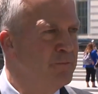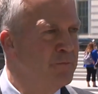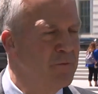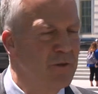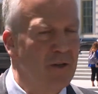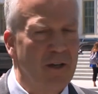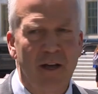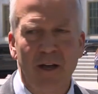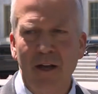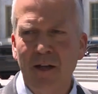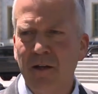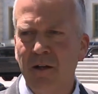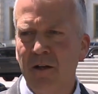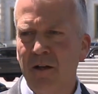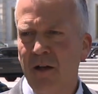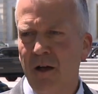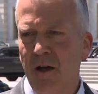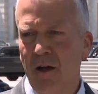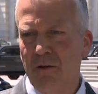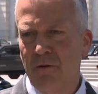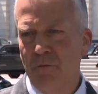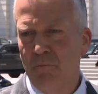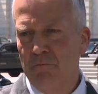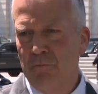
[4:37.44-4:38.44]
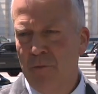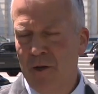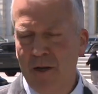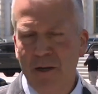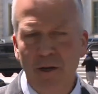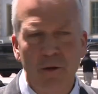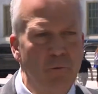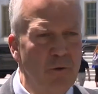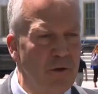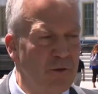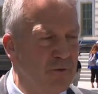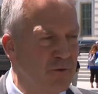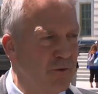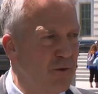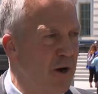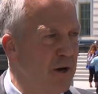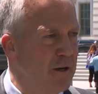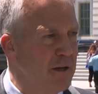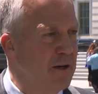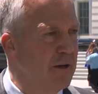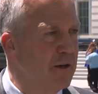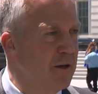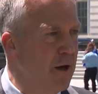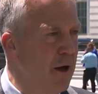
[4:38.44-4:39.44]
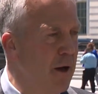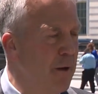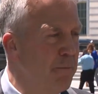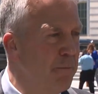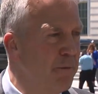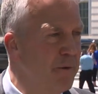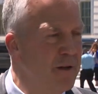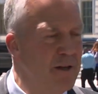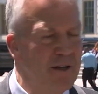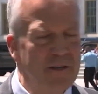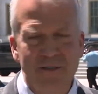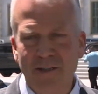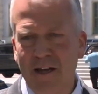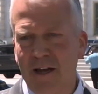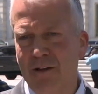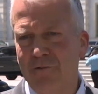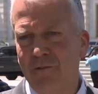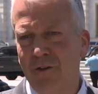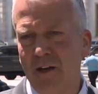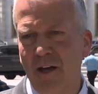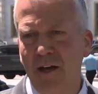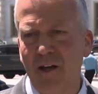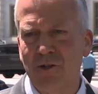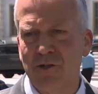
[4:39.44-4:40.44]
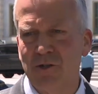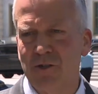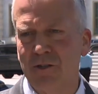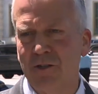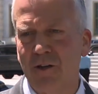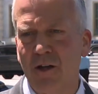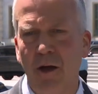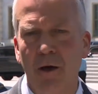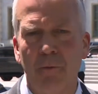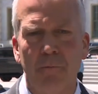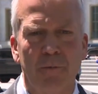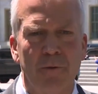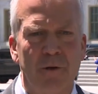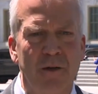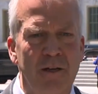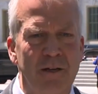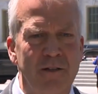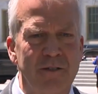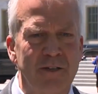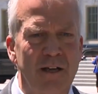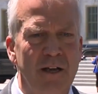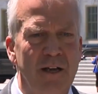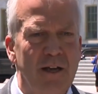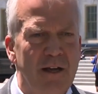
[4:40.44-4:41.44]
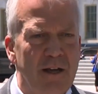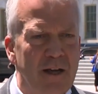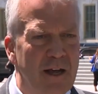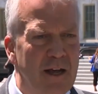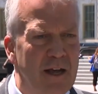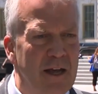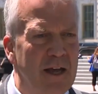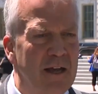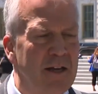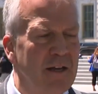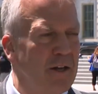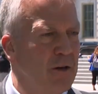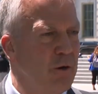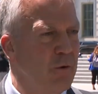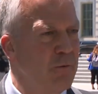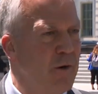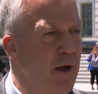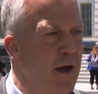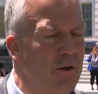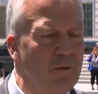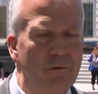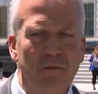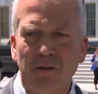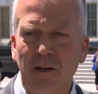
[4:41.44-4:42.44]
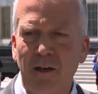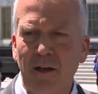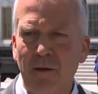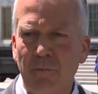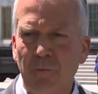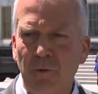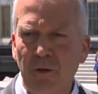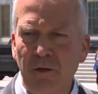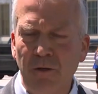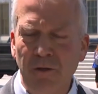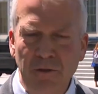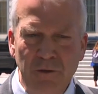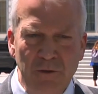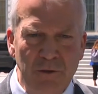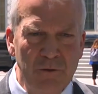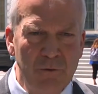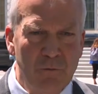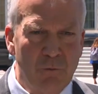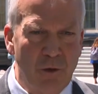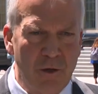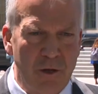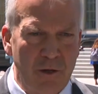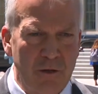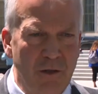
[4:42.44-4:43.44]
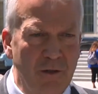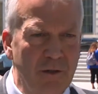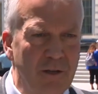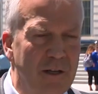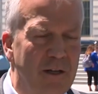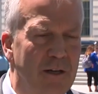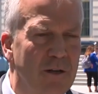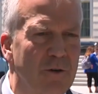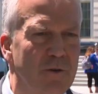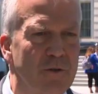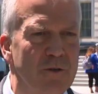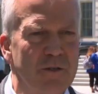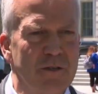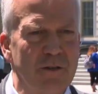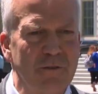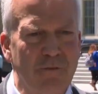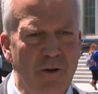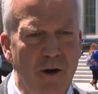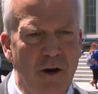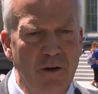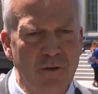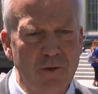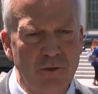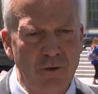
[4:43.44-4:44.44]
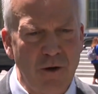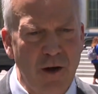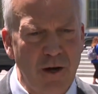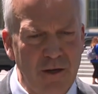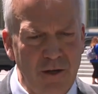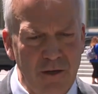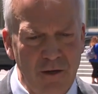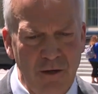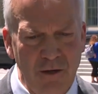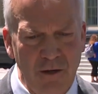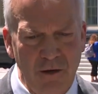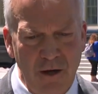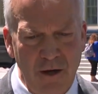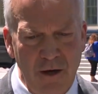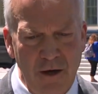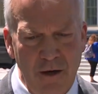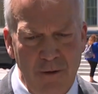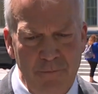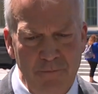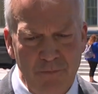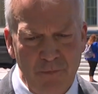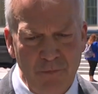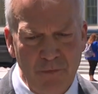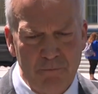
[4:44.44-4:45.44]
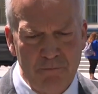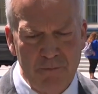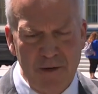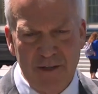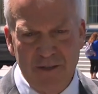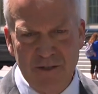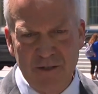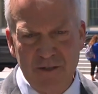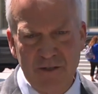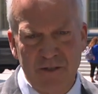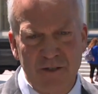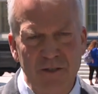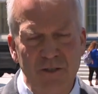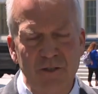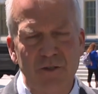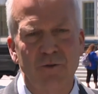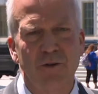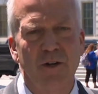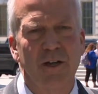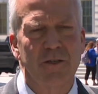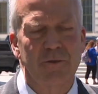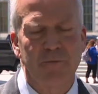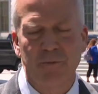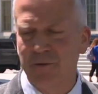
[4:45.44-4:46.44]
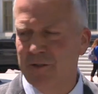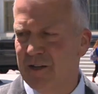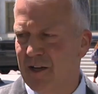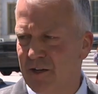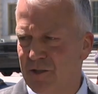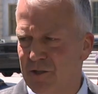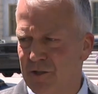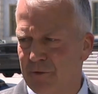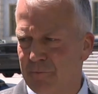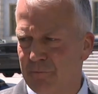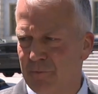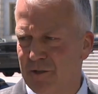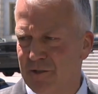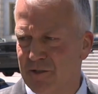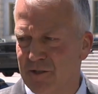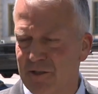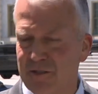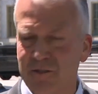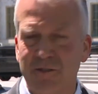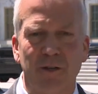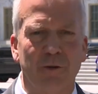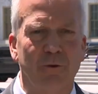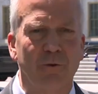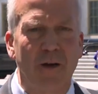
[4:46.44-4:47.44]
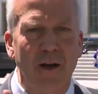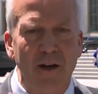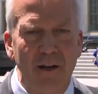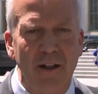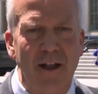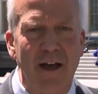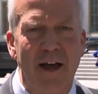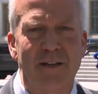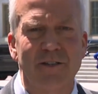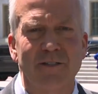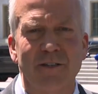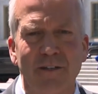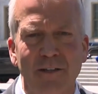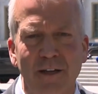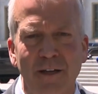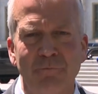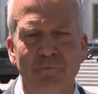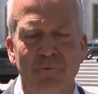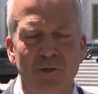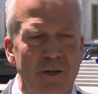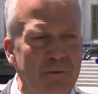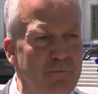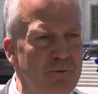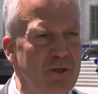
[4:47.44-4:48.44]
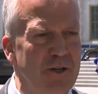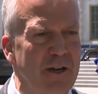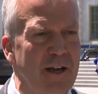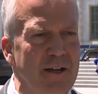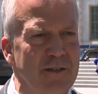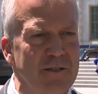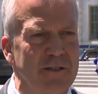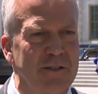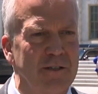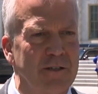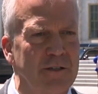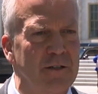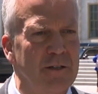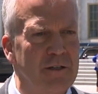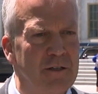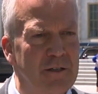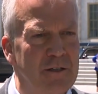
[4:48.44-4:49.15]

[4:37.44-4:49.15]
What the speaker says: okay, meeting with trucking companies, aviation companies, and in a roundtable, one of the leaders of our trucking businesses, transportation businesses, a great Alaskan named Jim Jansen,